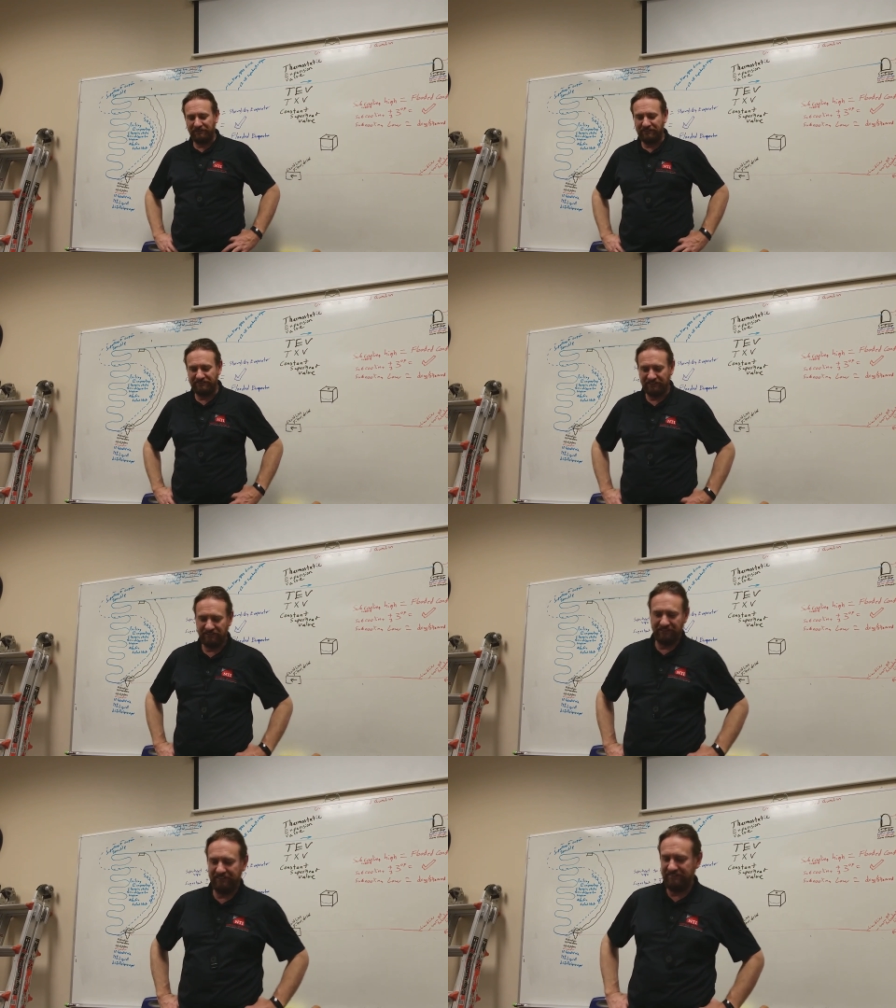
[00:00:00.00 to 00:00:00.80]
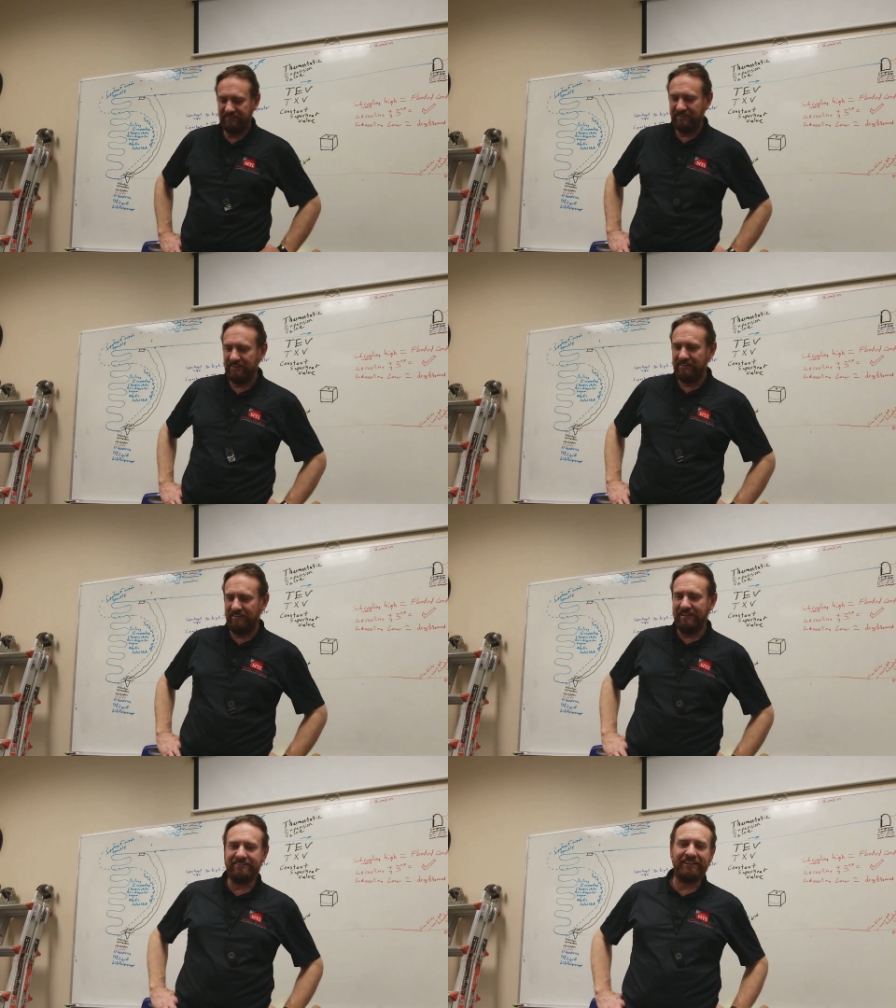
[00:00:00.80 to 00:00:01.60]
the seal, it's
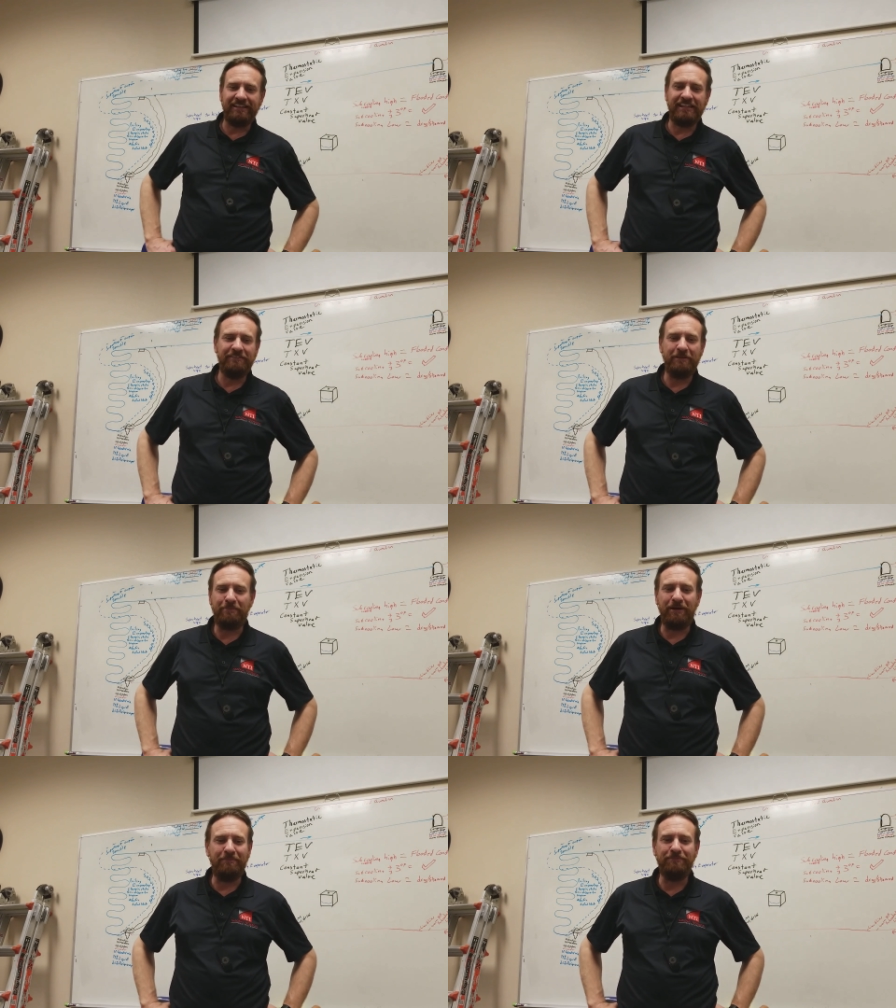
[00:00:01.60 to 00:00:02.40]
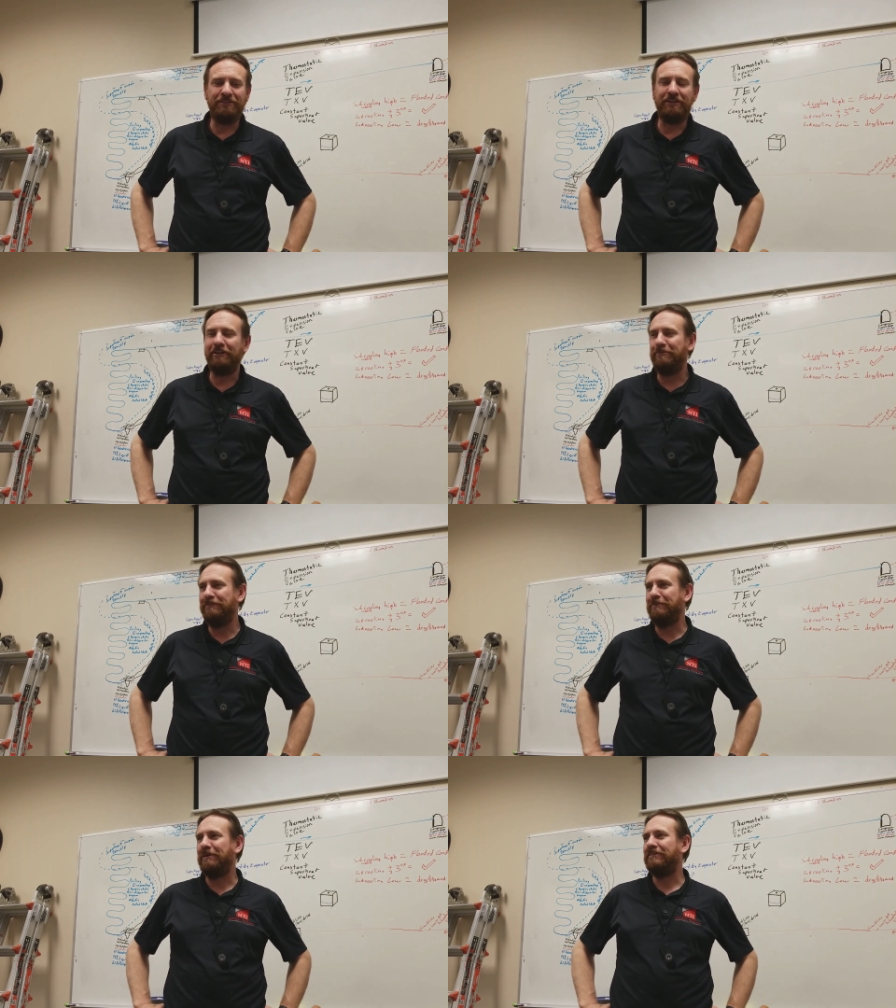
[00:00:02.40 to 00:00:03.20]
less likely to have any problems than all the What's
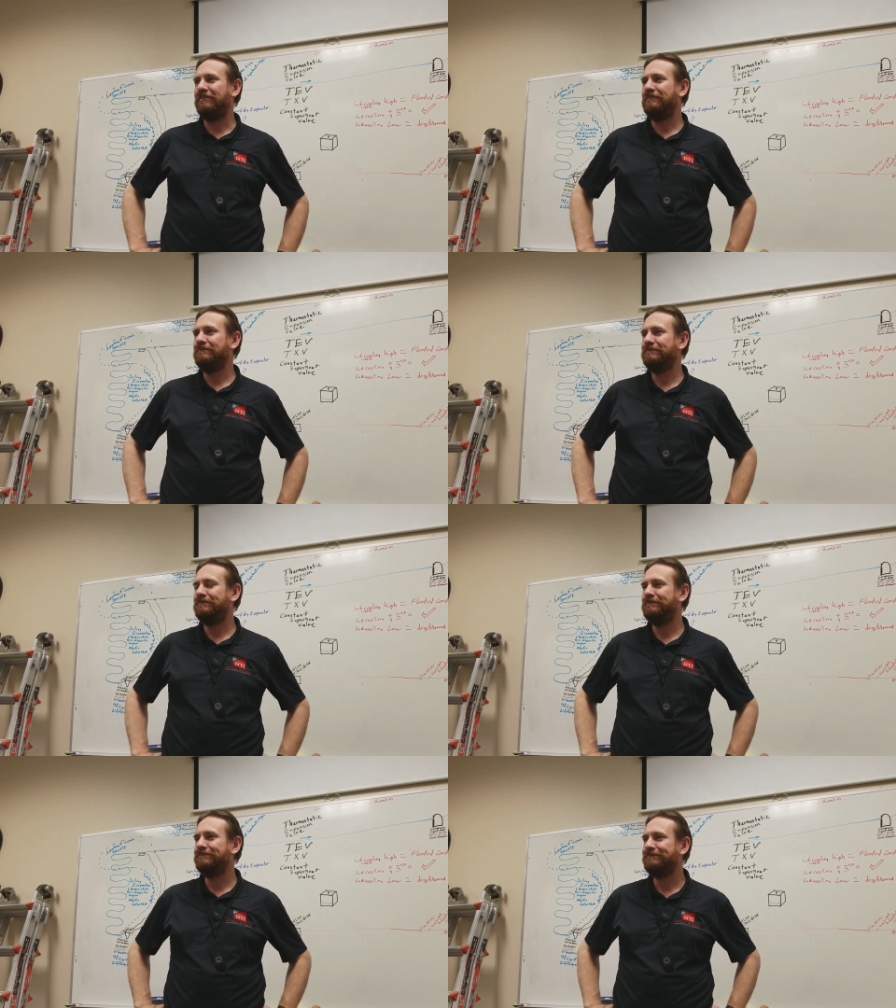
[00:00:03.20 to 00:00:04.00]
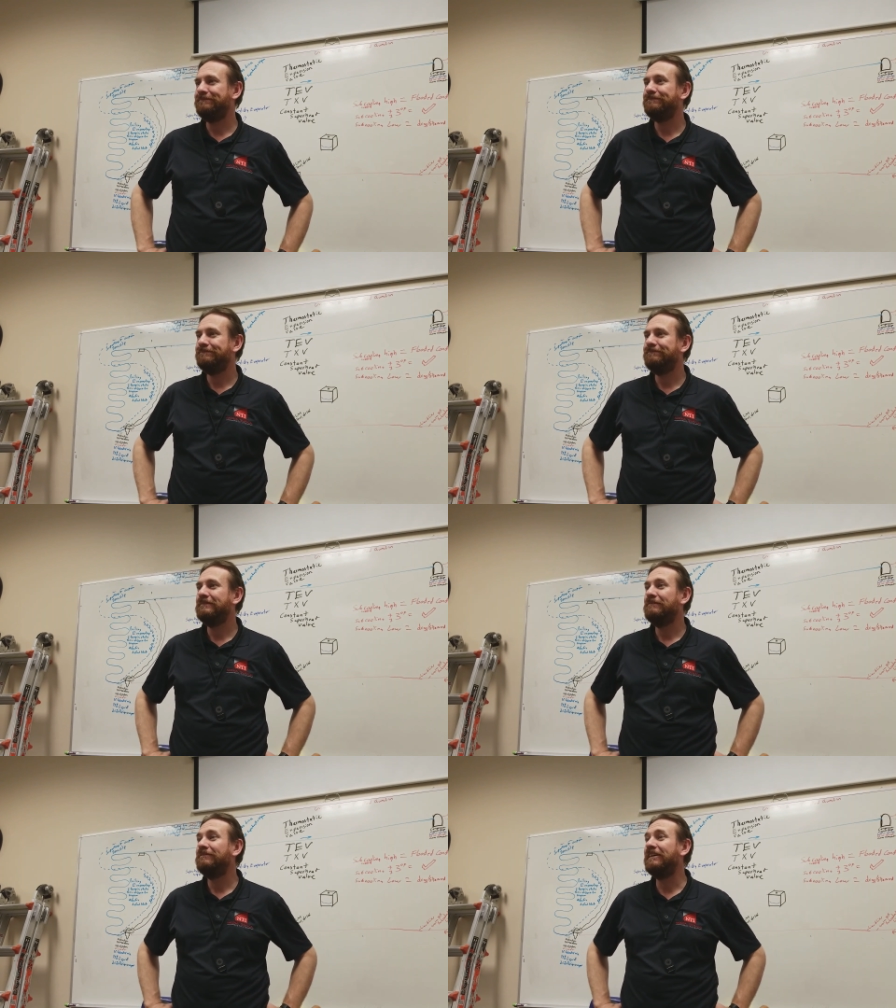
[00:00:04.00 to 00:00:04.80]
moving parts. What's
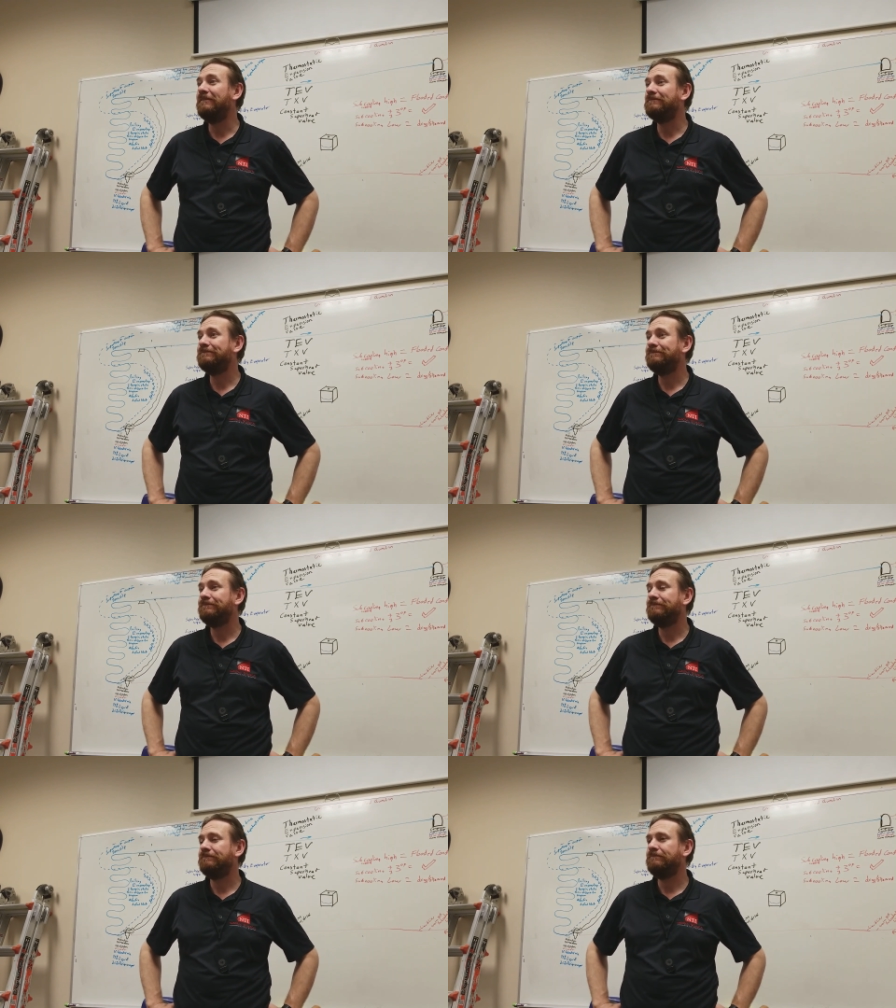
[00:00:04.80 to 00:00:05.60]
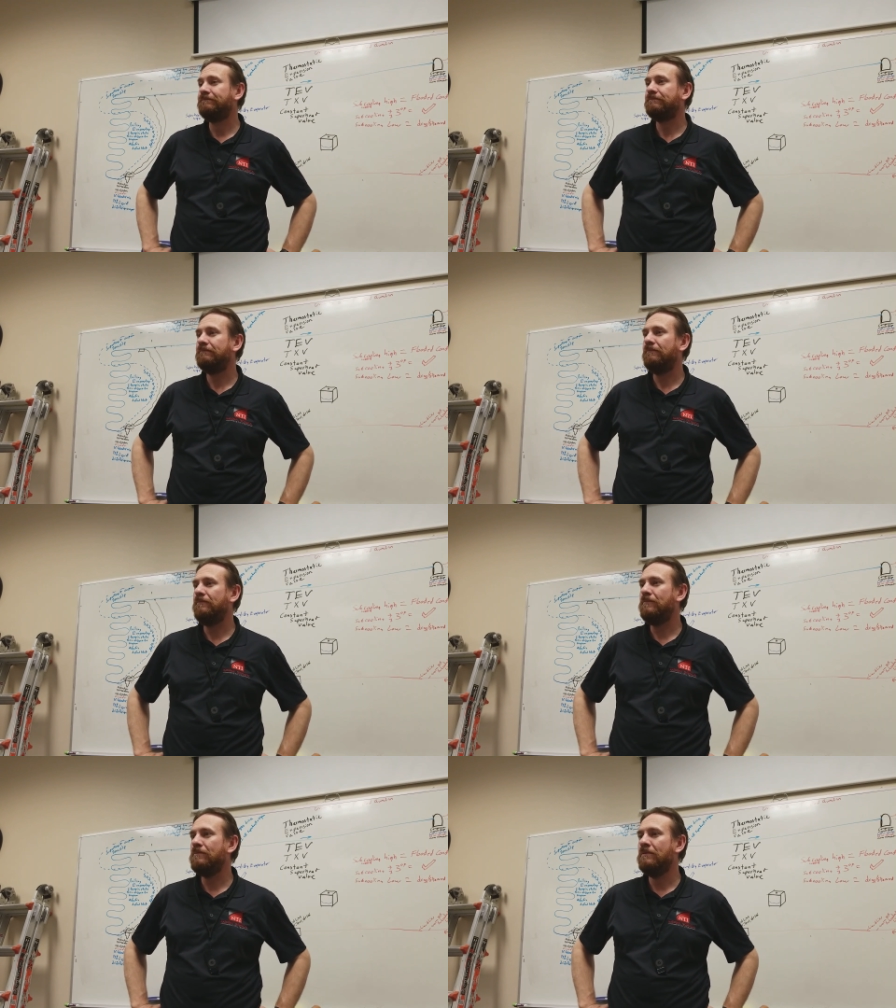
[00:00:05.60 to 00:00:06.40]
that? What's the lifetime
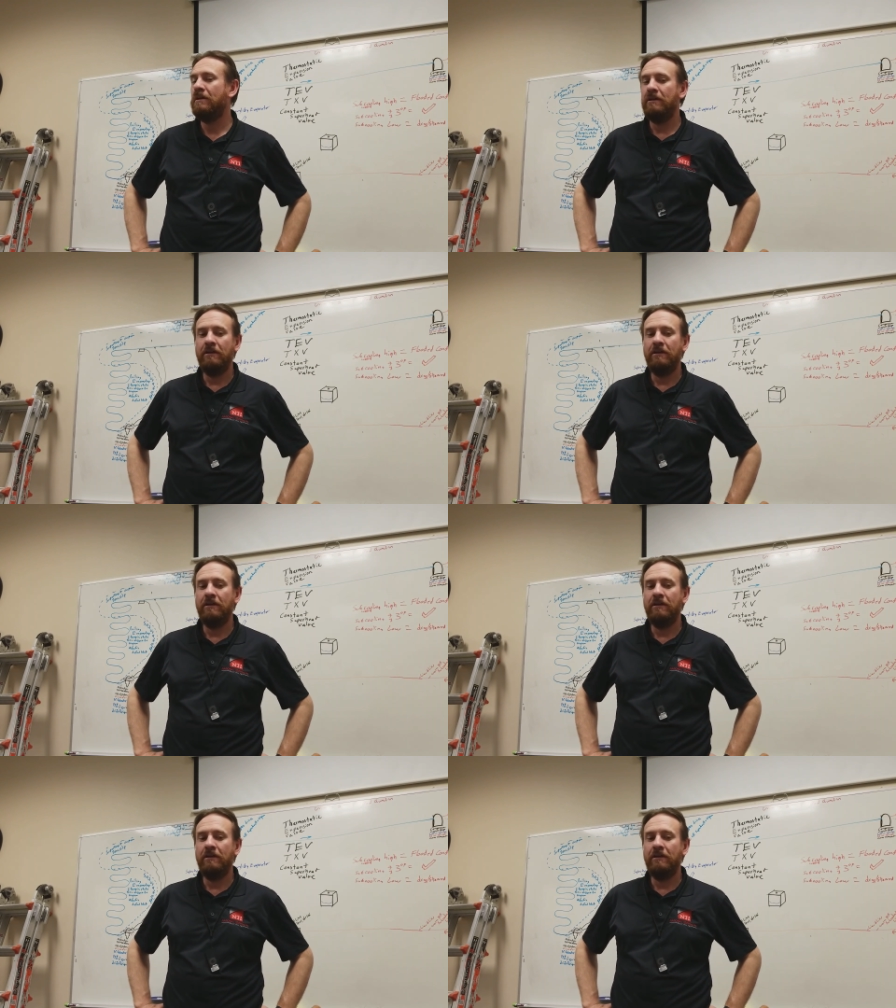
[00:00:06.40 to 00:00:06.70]
on it?